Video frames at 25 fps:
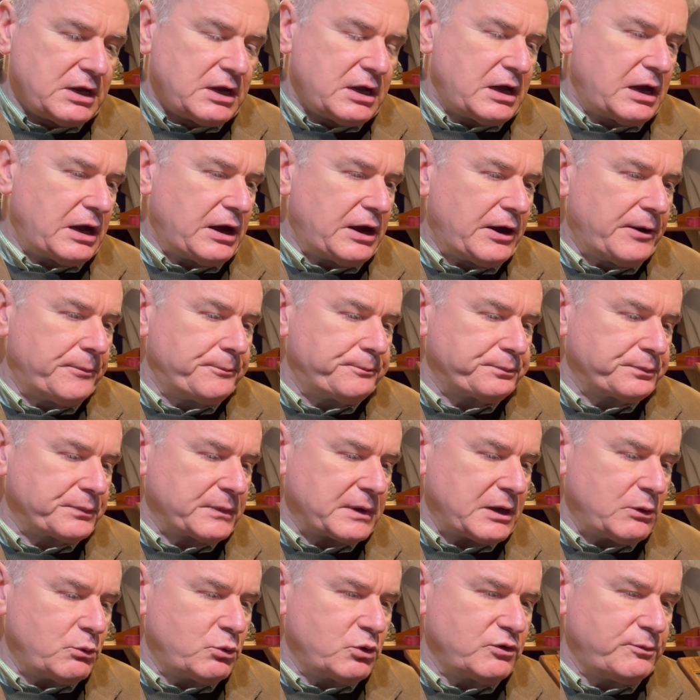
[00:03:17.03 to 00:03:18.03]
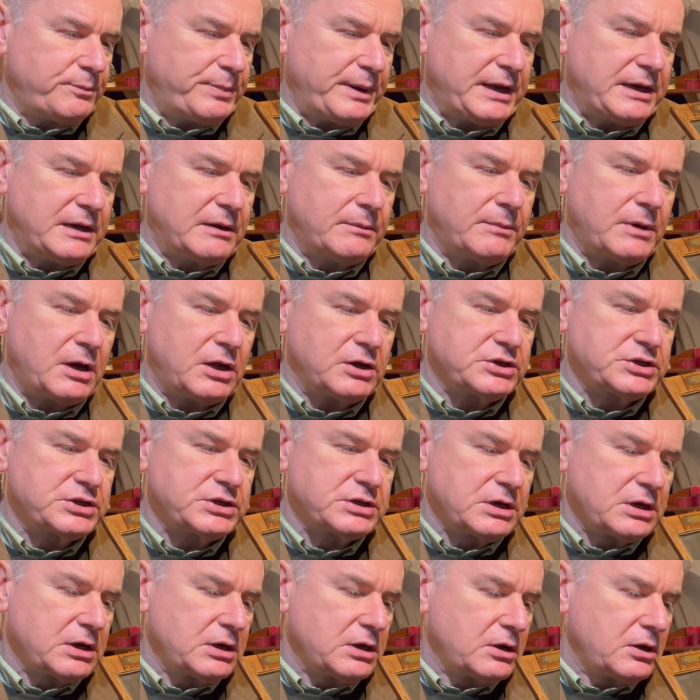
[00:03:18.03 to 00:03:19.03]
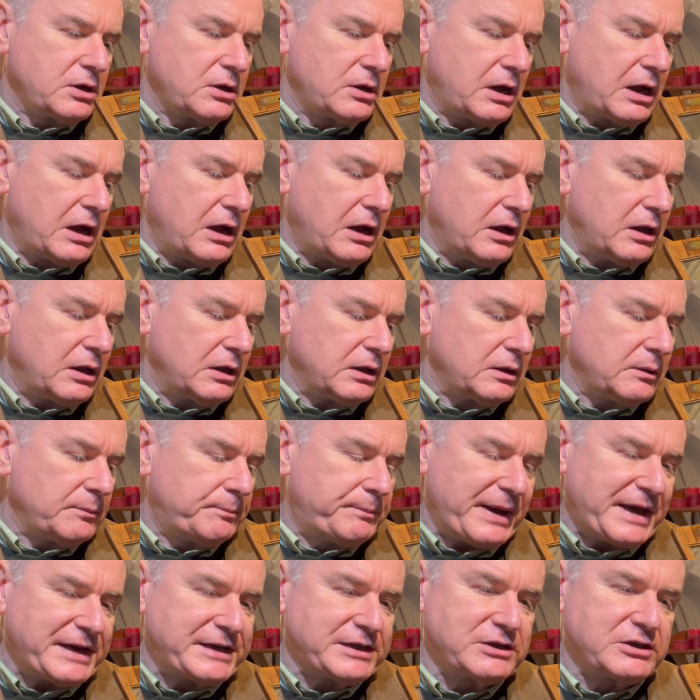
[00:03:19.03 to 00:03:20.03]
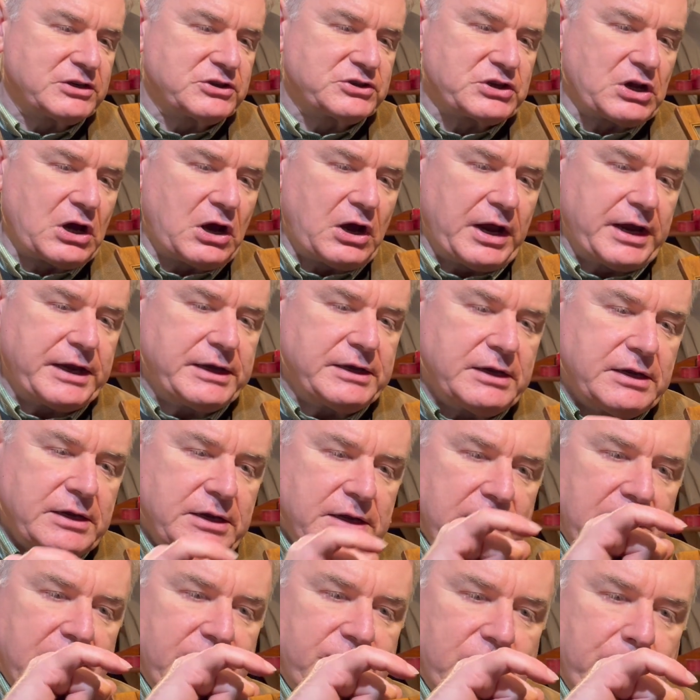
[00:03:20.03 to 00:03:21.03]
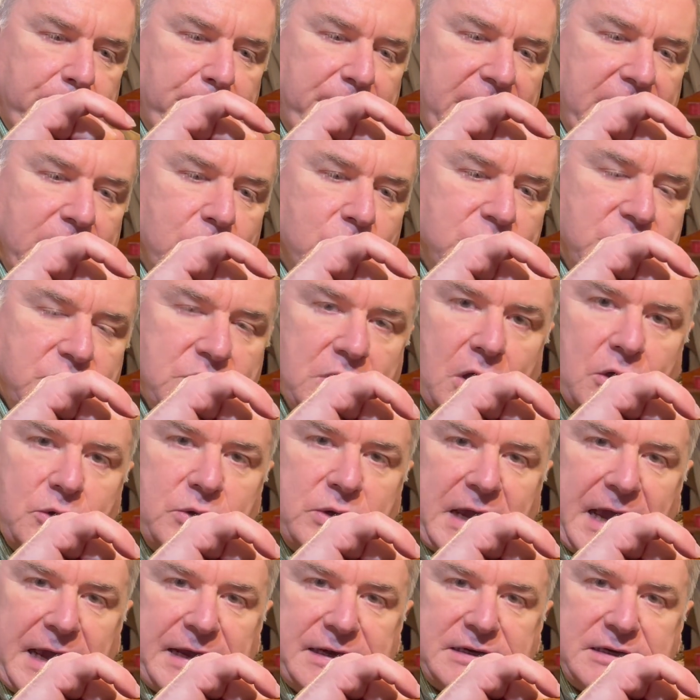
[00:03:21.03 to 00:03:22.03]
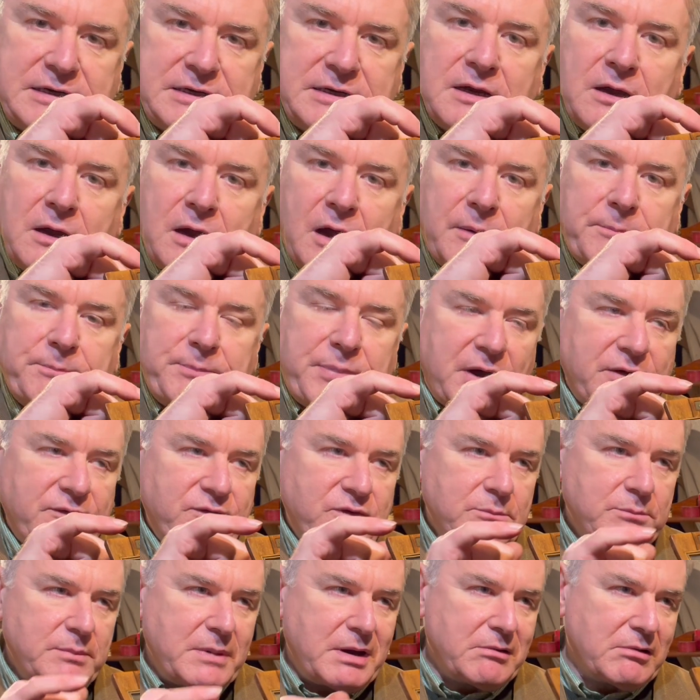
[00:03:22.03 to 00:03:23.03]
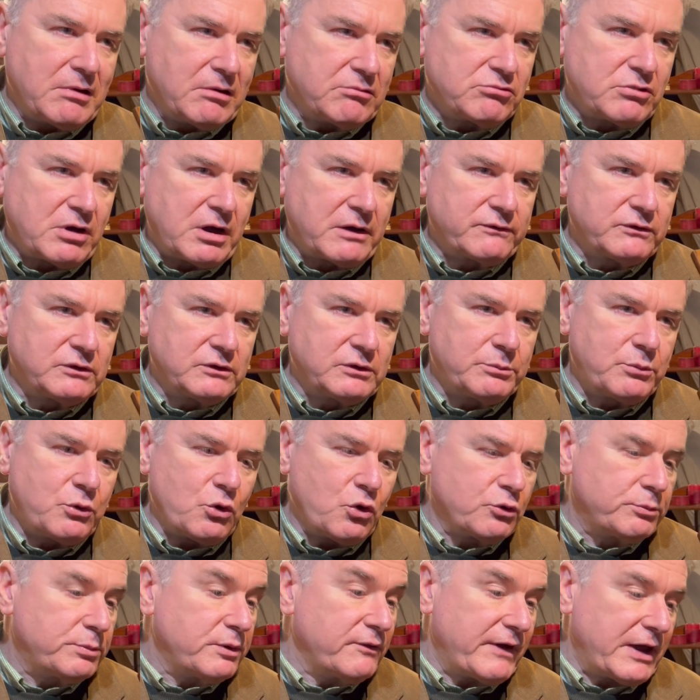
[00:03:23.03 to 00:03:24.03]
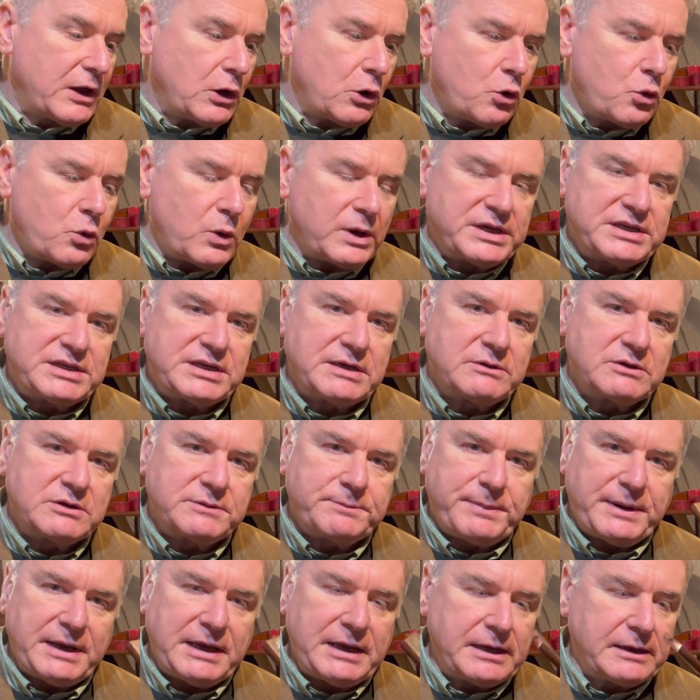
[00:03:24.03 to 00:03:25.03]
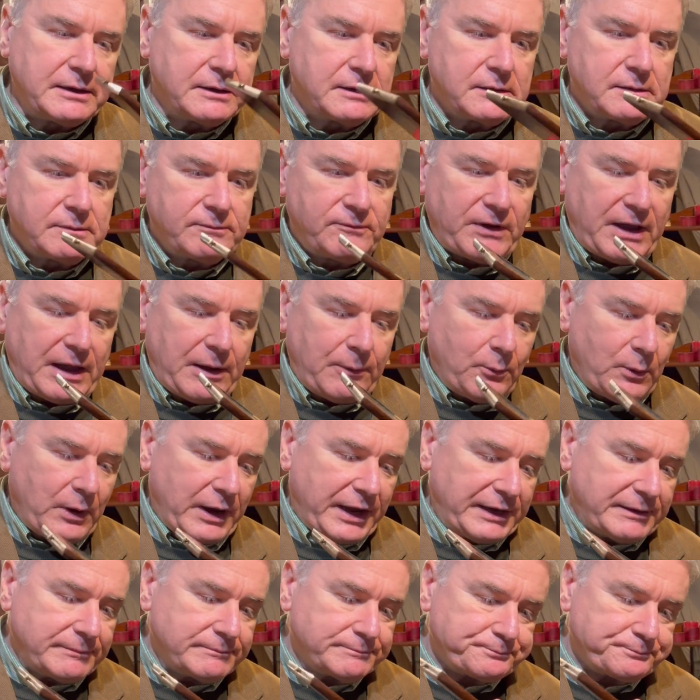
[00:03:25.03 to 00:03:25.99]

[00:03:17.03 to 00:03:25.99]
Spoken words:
It would have been a much better design if the pin was located above the mirror rather than the board, but they always seem to be that way.